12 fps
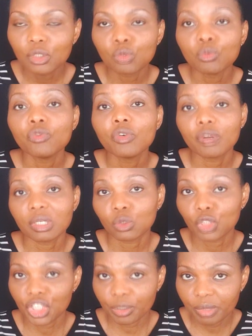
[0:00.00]
to move over to
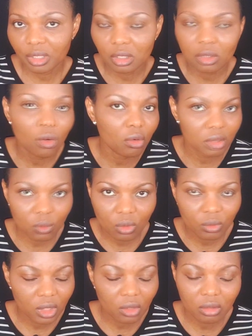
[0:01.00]
chippings or the one
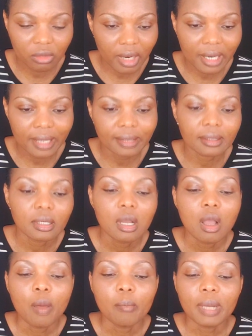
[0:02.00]
we call granite.
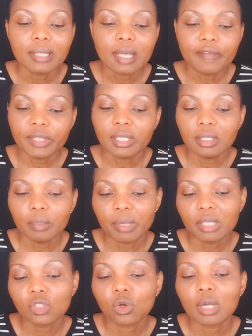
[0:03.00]
But everything
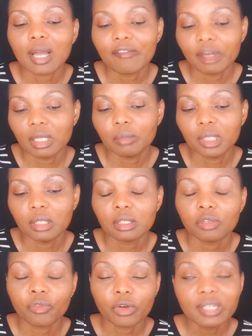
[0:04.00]
depends on availability.
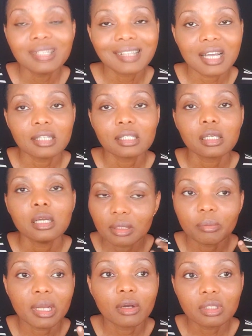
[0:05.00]
For instance, in
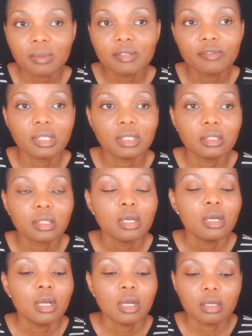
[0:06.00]
my husband's village,
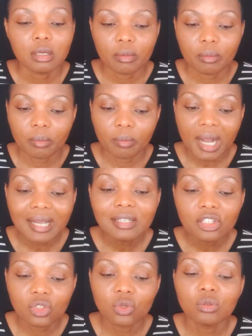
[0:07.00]
buying
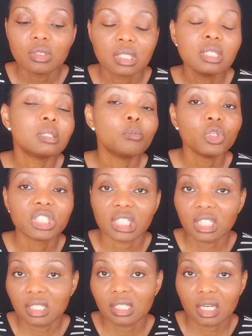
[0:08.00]
stones is much
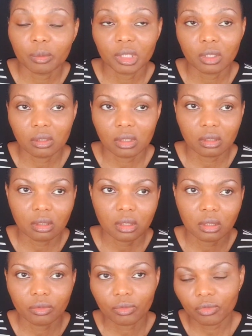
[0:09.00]
easier because
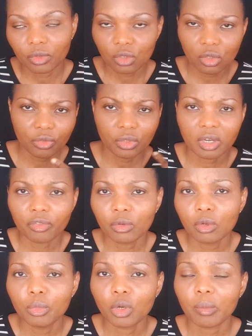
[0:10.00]
for those of you that follow
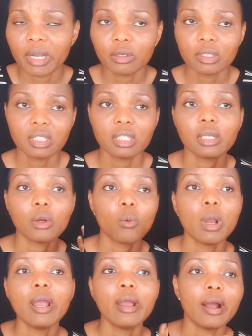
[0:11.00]
me on my other channel
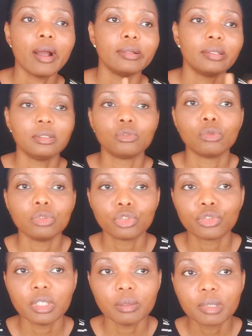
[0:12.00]
where I did road
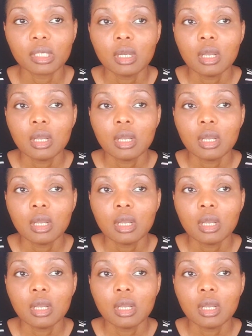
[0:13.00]
trips,